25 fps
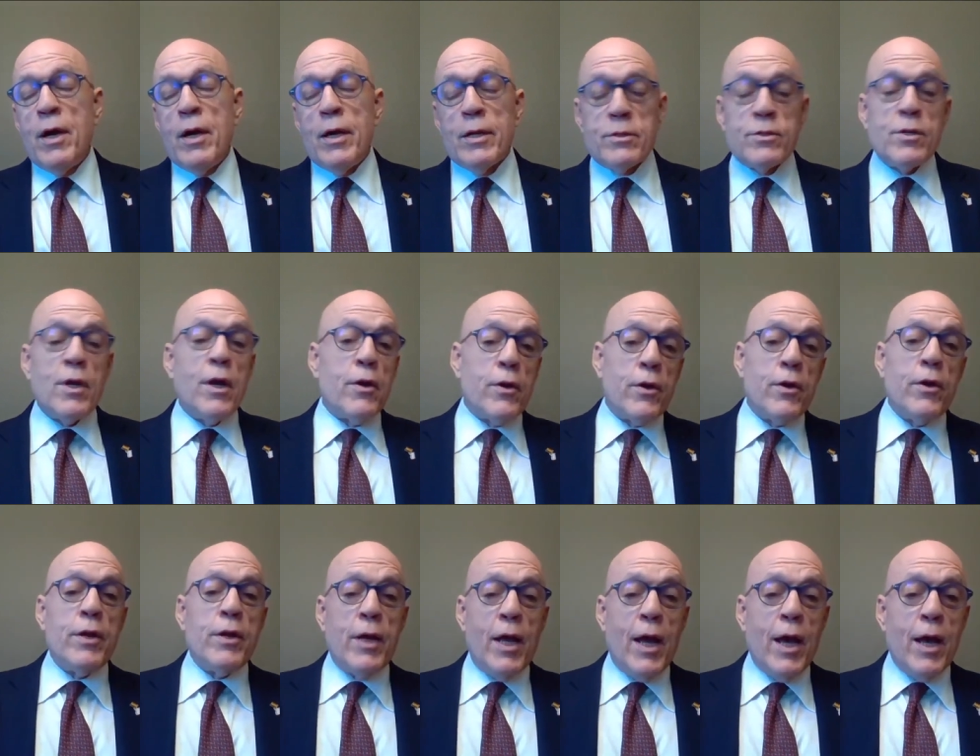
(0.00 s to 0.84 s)
it's not
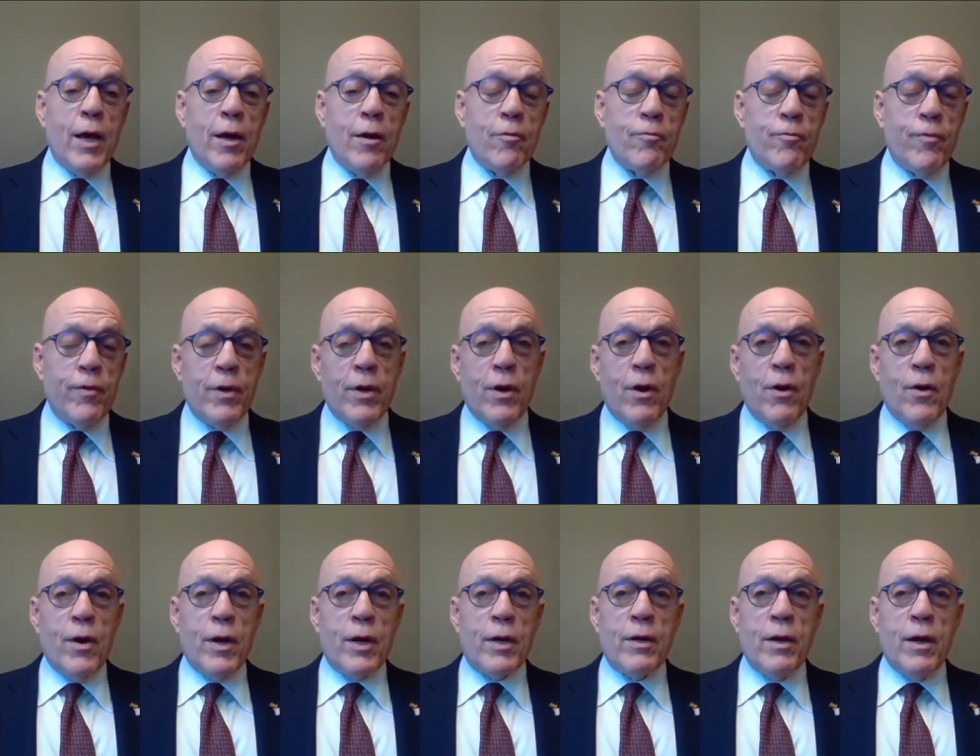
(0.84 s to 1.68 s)
going to have
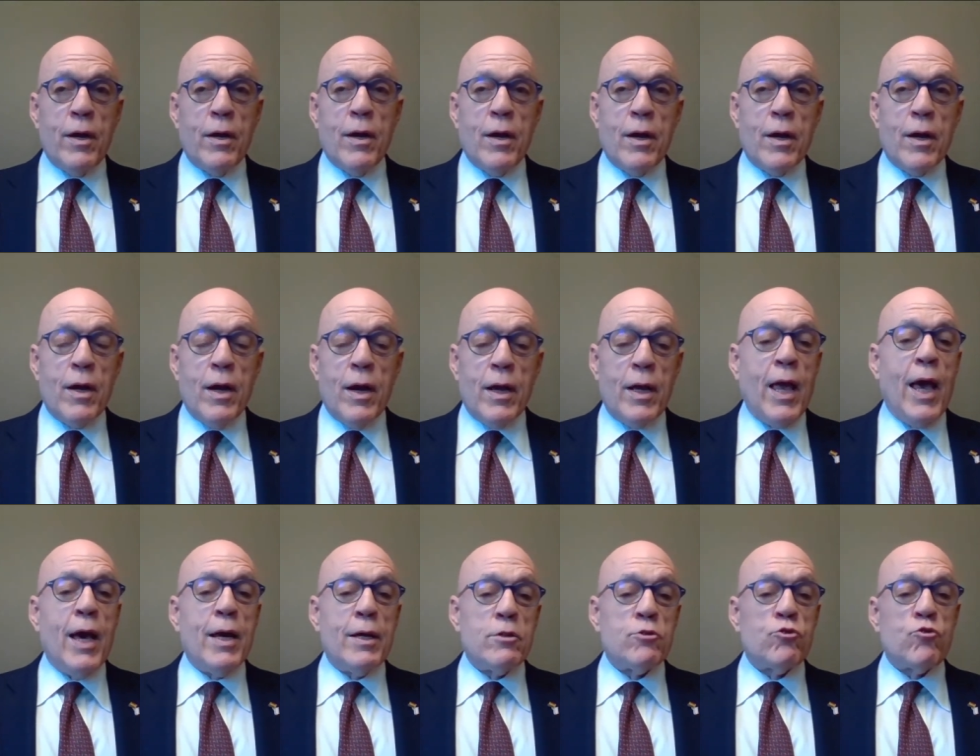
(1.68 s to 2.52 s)
a
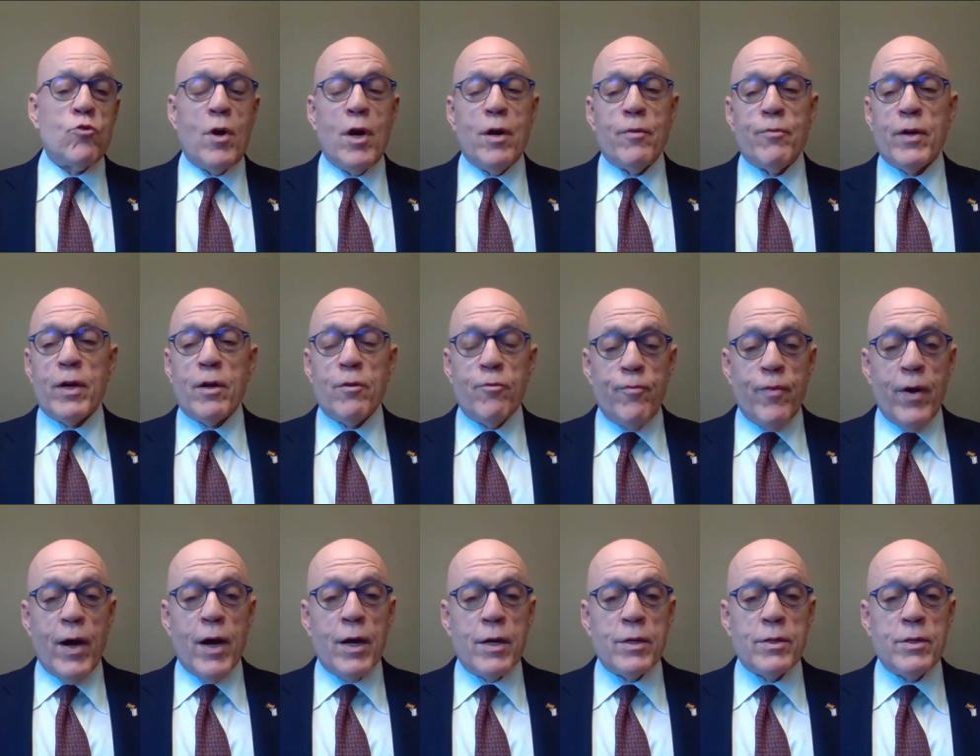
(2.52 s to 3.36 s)
catastrophic
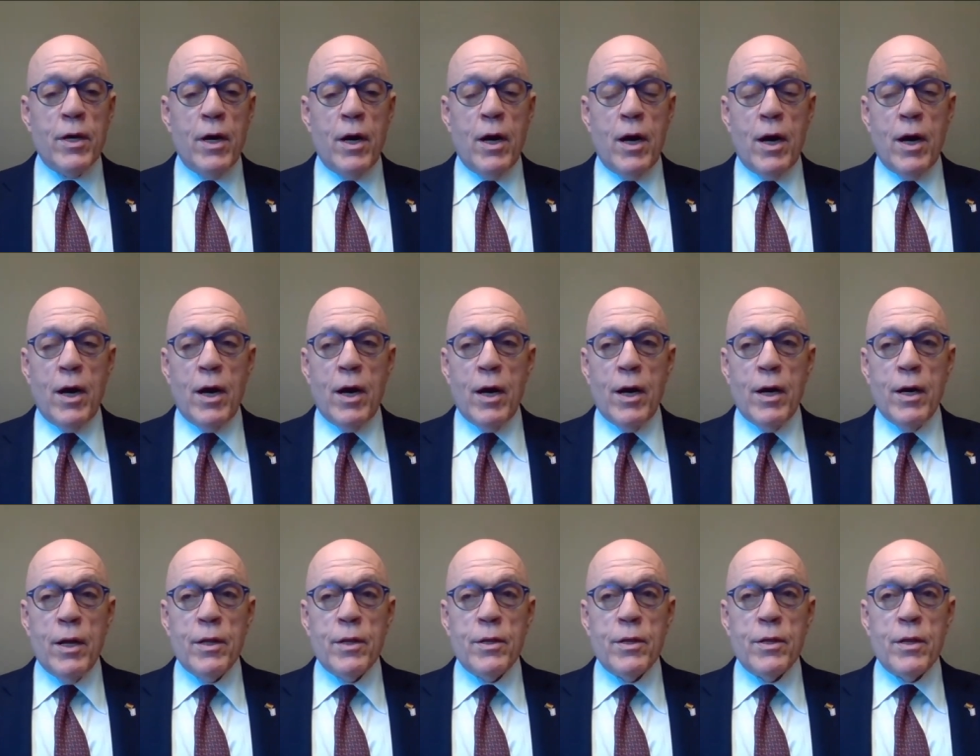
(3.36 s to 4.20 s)
effect
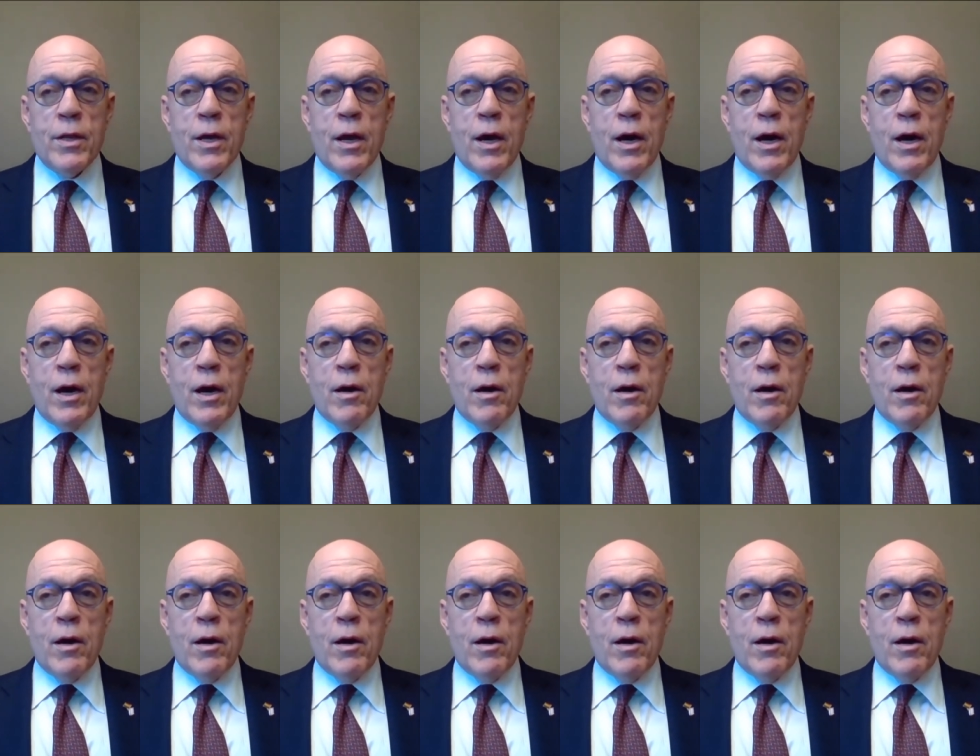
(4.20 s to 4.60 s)
on